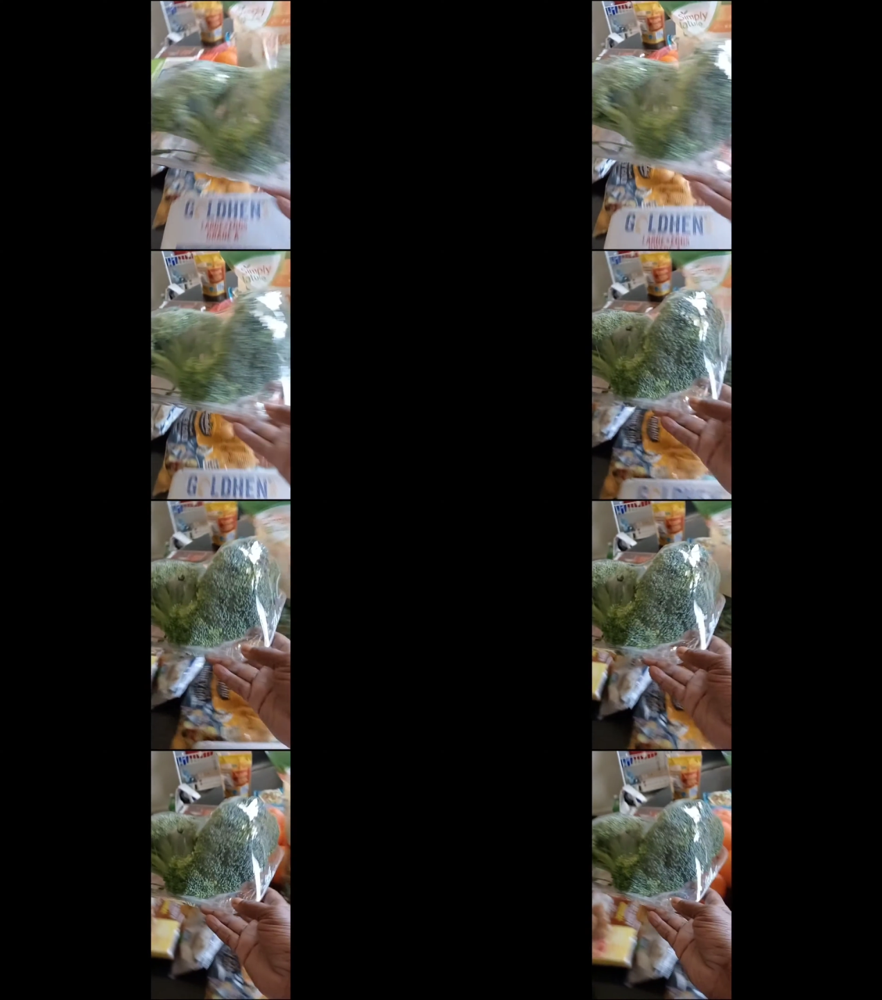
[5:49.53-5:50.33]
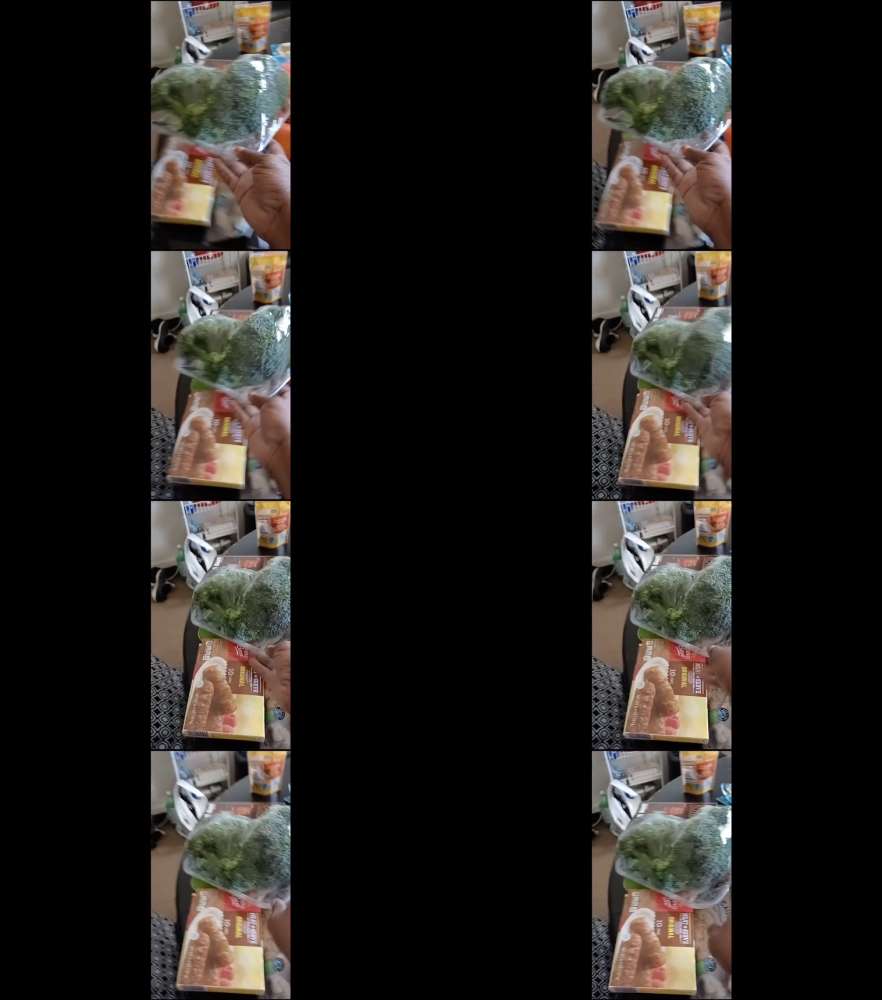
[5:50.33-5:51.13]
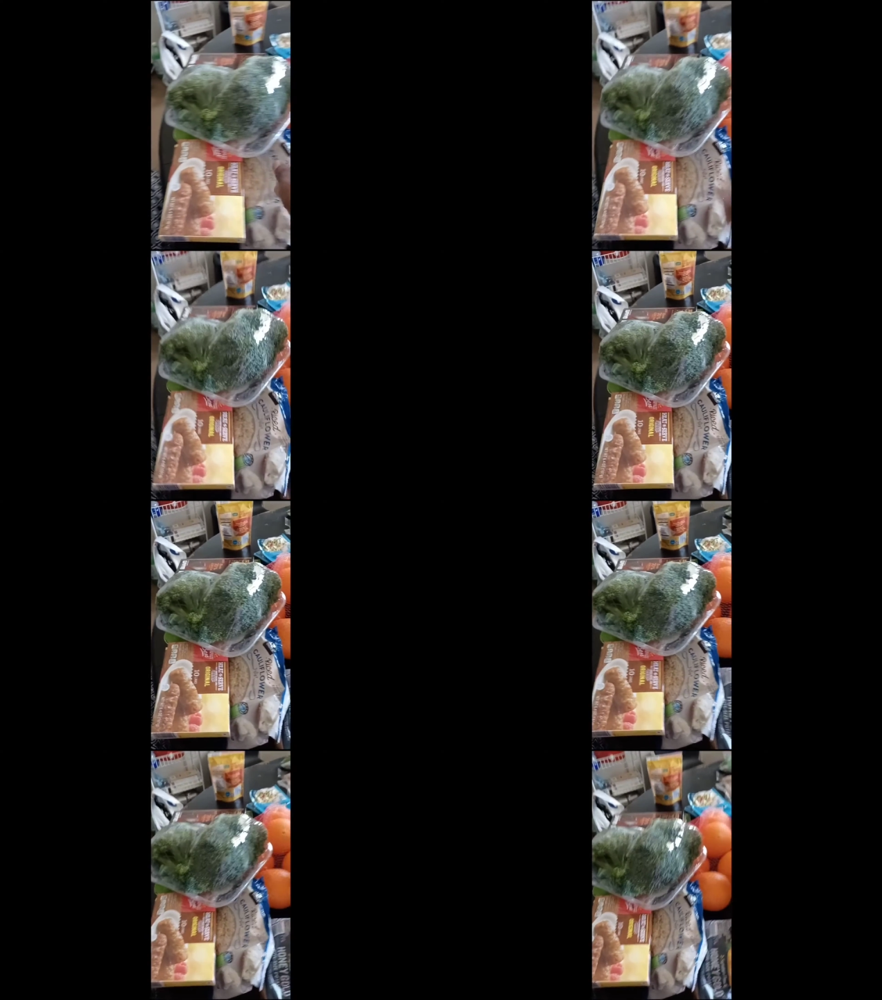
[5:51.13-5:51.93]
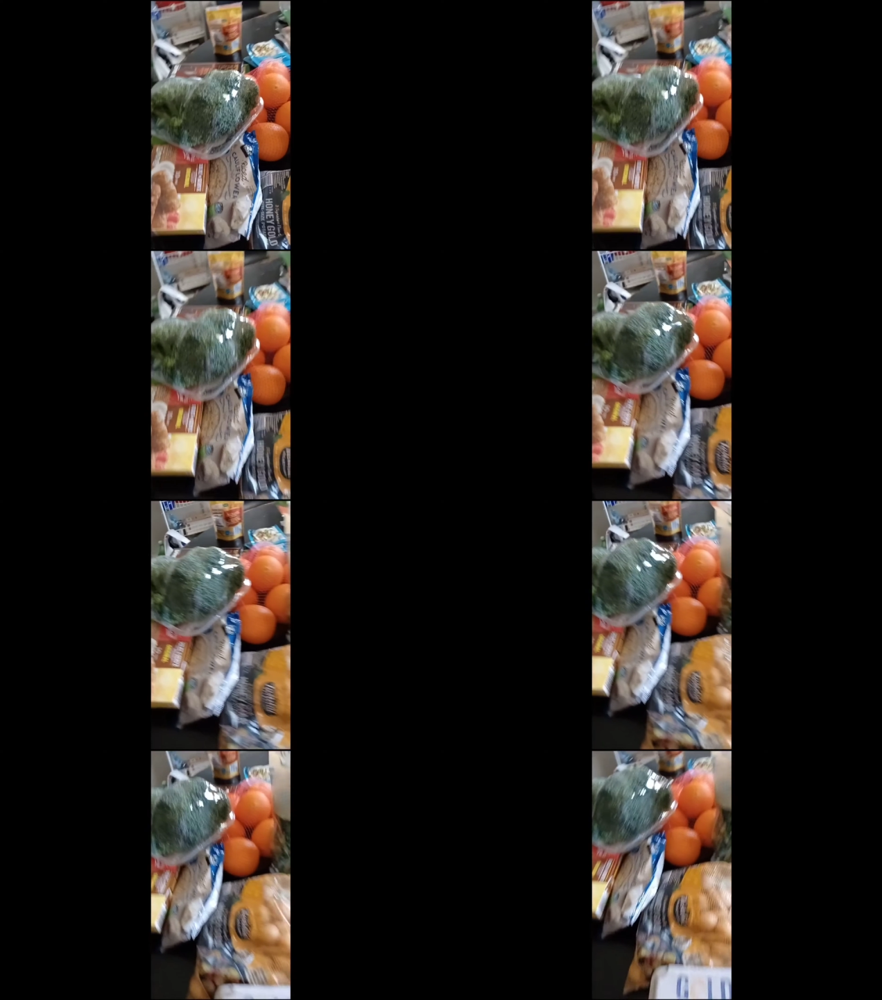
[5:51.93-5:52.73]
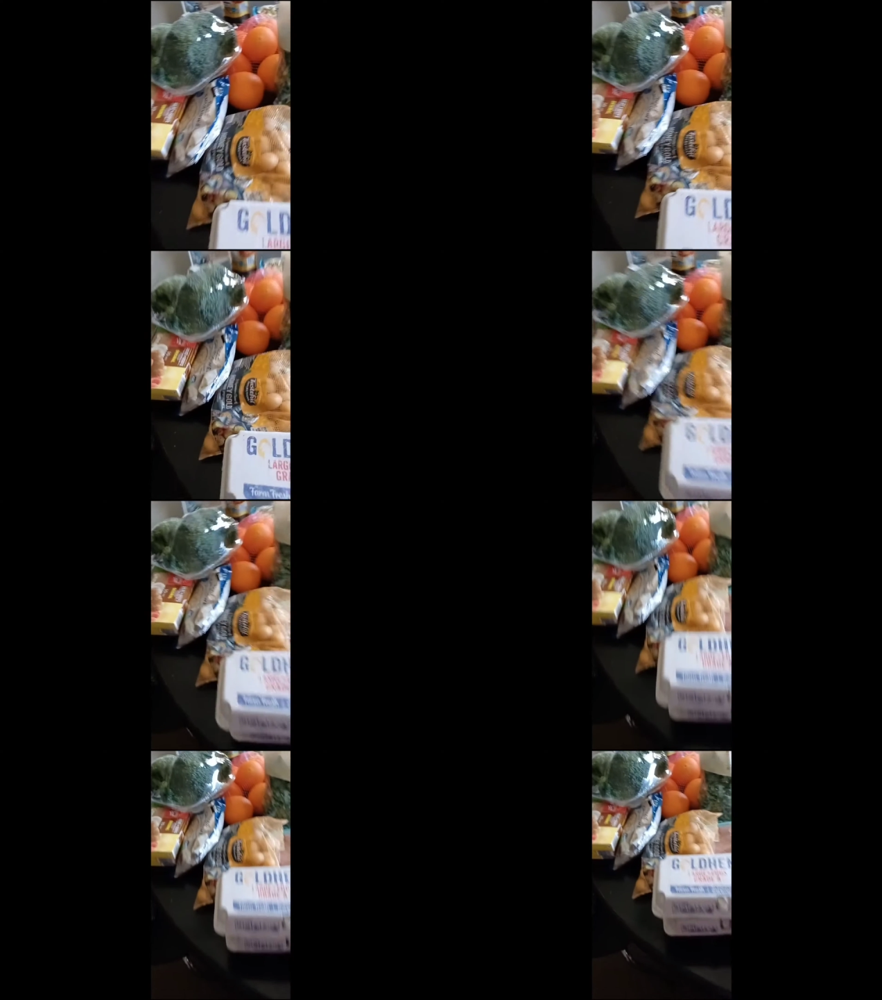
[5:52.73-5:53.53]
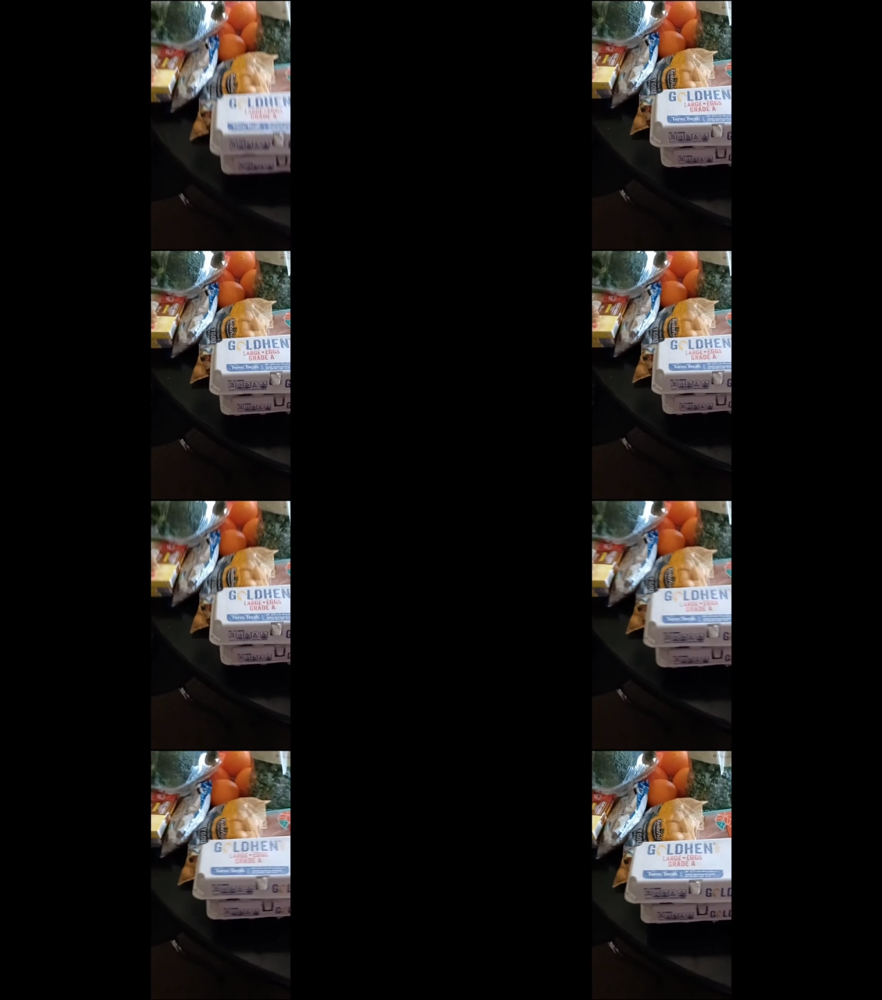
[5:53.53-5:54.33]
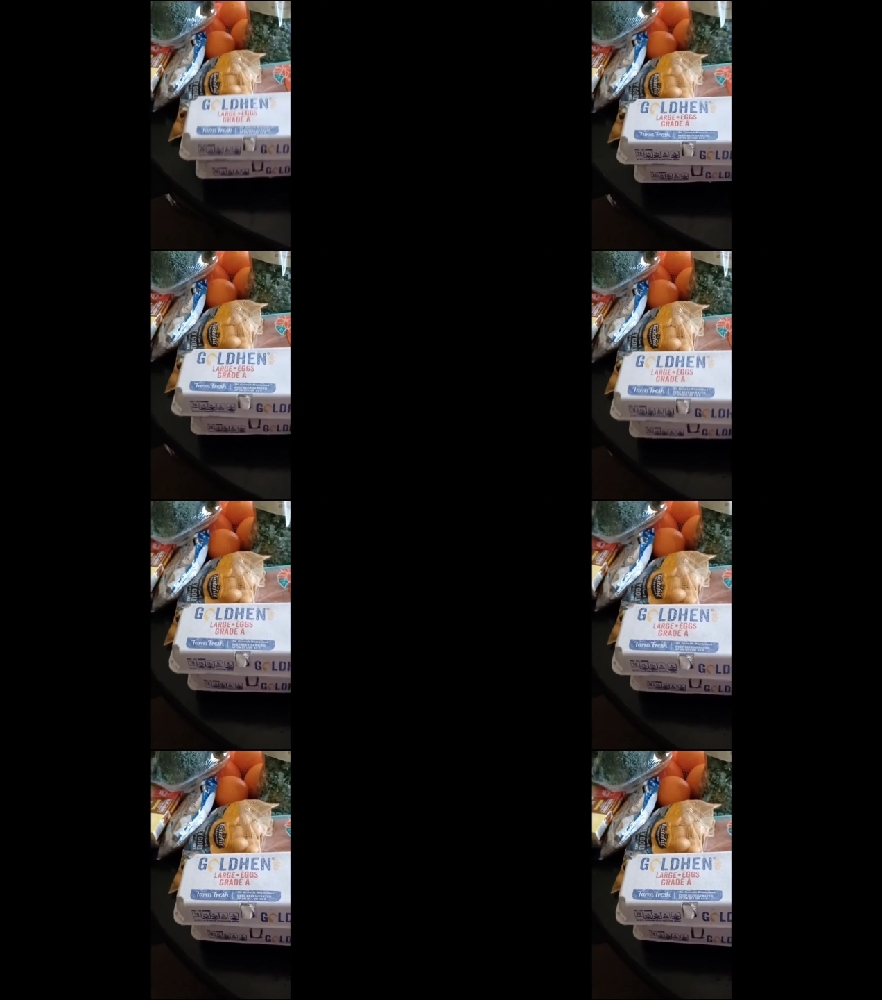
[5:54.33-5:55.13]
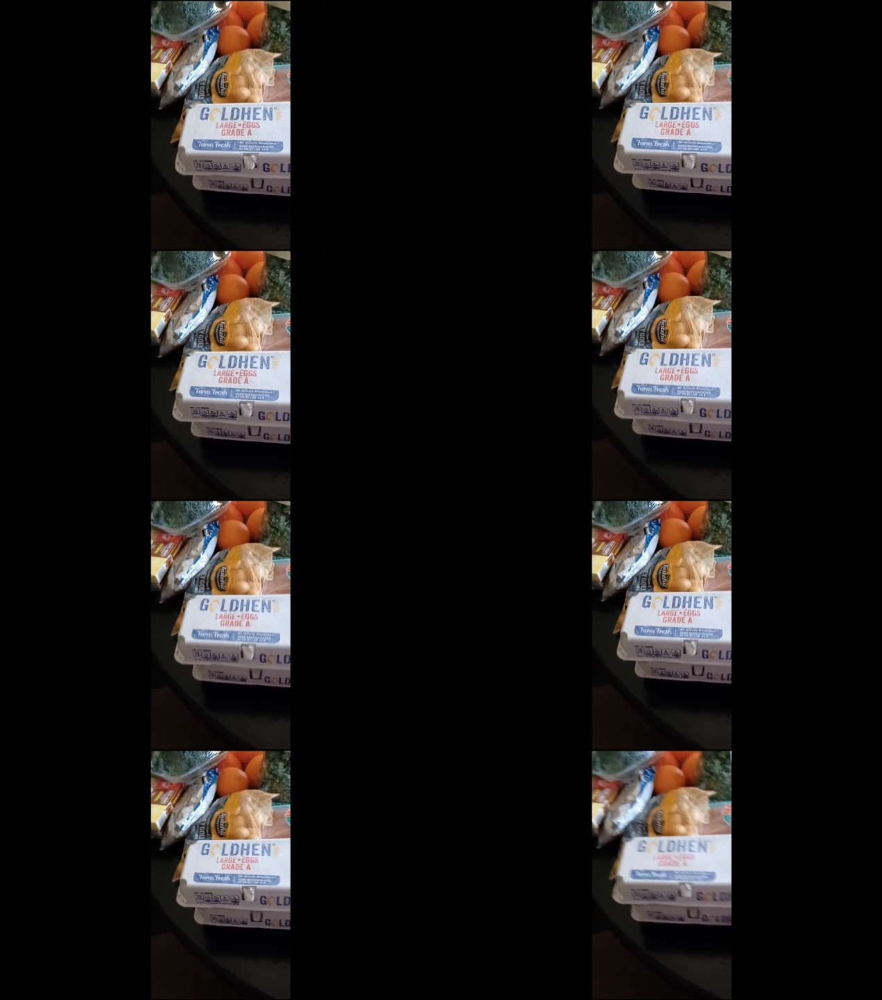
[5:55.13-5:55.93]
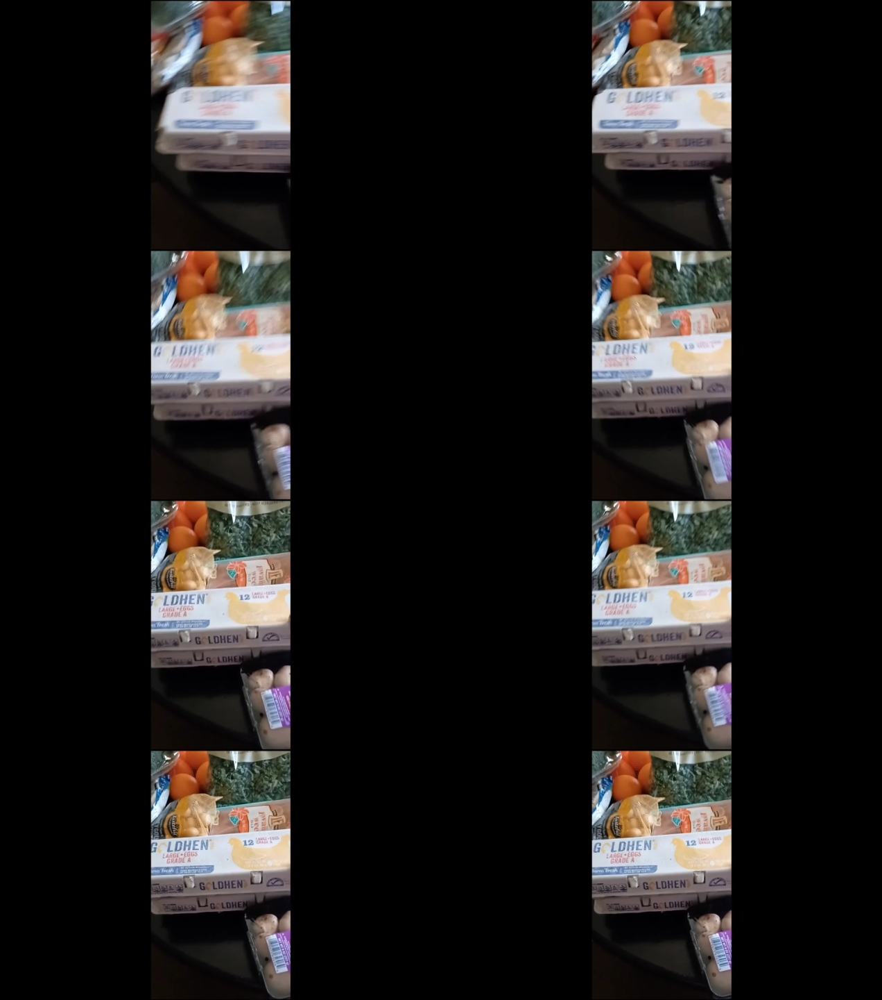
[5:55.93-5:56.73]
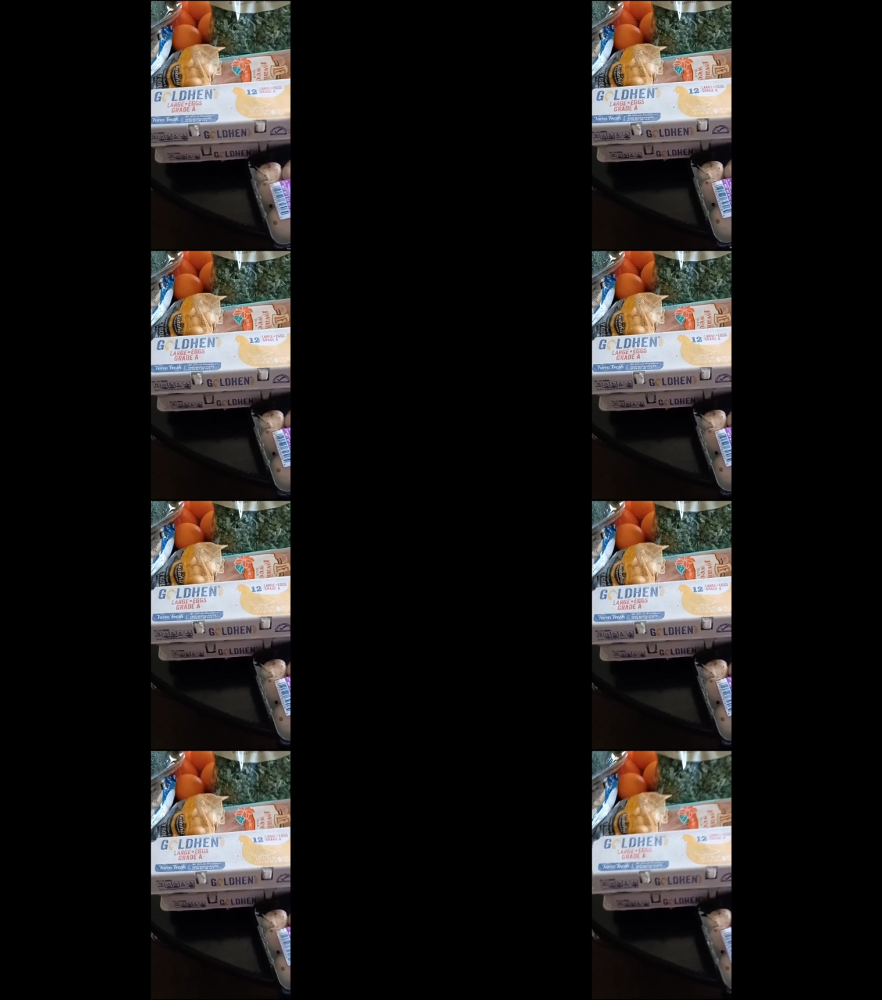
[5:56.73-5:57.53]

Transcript: Nobody's mouth can be seen.